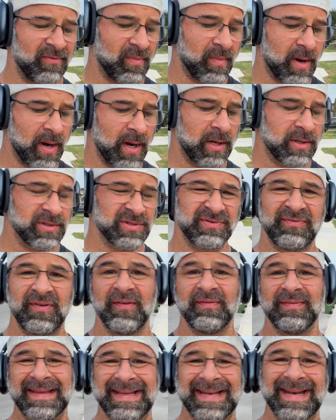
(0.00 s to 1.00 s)
miles,
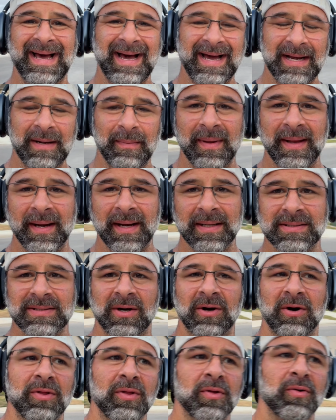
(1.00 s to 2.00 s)
59 minutes
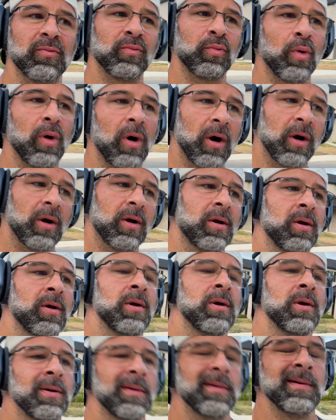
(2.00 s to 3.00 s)
on the walk.
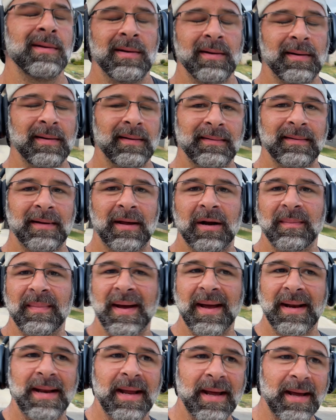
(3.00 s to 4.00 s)
Not a
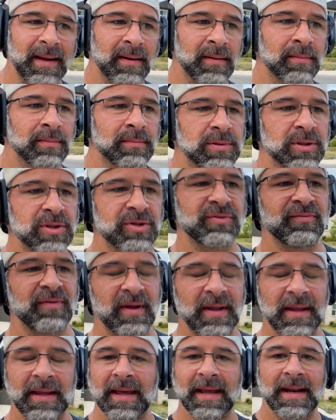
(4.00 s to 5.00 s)
bad day. Just
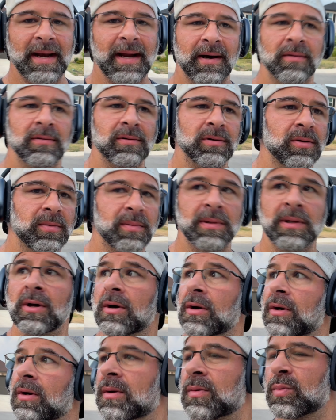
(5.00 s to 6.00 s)
felt like getting out a little bit
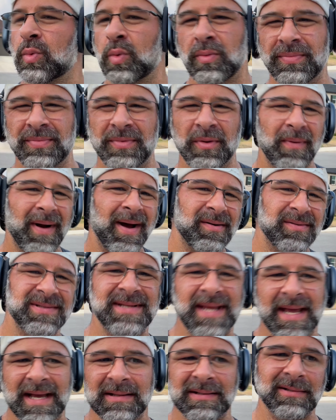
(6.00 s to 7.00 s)
longer. The routes
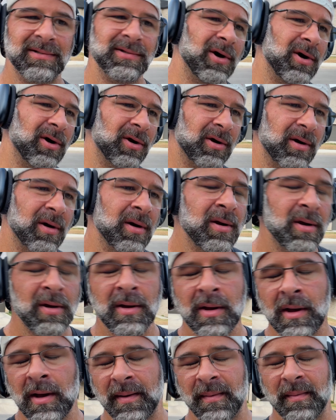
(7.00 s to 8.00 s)
take a little longer.
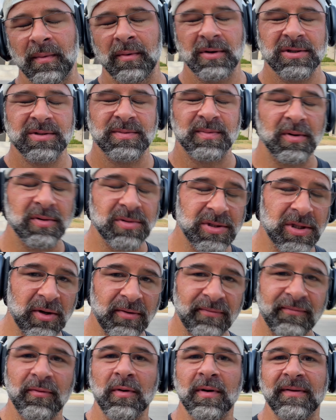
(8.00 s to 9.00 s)
I'm only supposed to
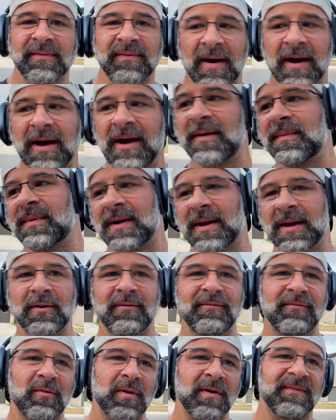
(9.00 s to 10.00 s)
go 45, but I go
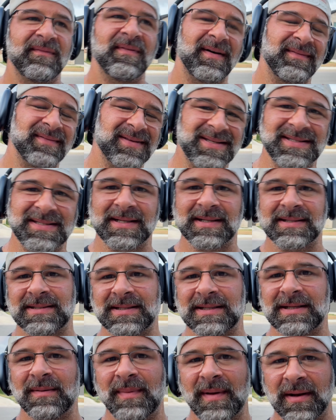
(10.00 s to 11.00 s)
45 to
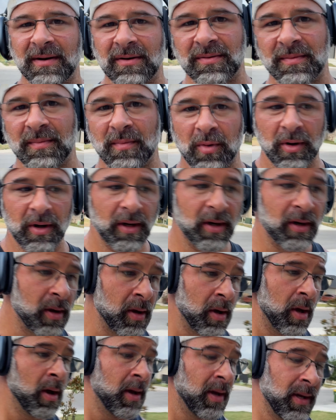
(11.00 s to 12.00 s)
60 depending on the morning.
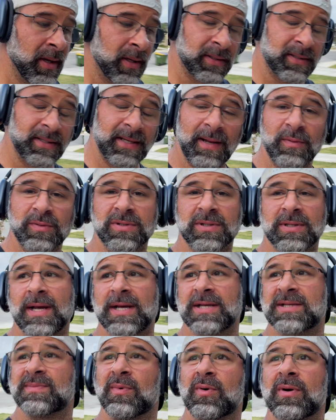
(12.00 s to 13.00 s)
Today was a
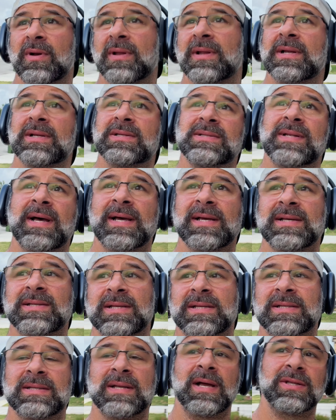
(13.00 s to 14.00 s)
nice morning. It's nice.
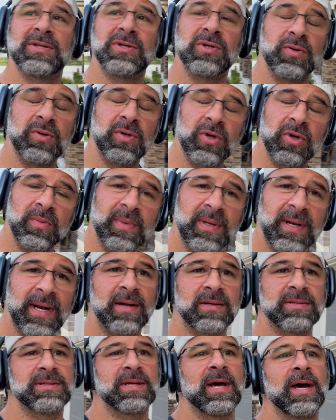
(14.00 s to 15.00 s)
It's not too humid
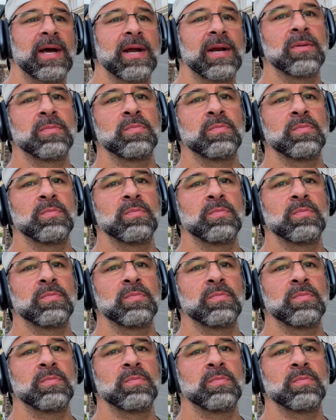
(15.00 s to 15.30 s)
outside.